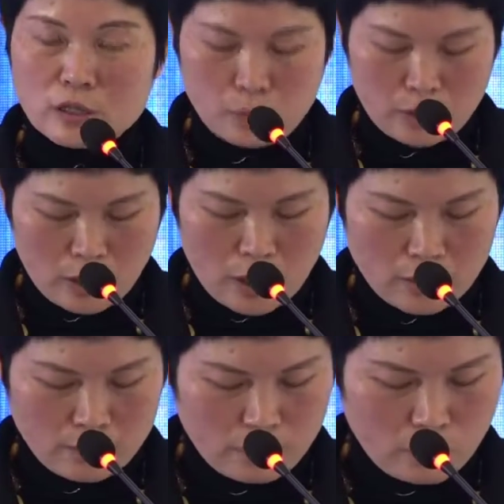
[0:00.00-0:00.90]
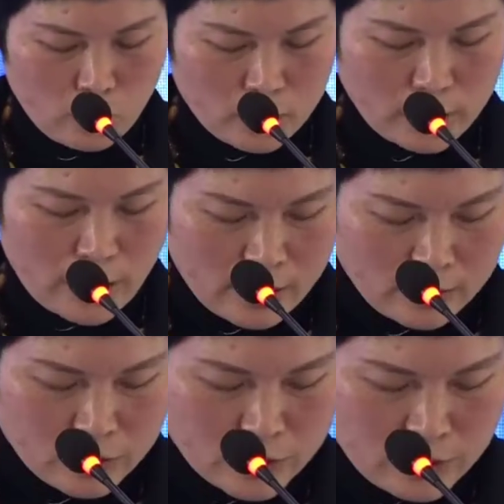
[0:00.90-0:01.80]
has become more
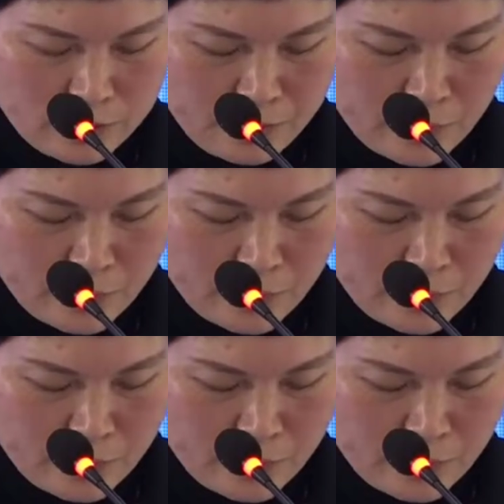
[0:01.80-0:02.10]
tense.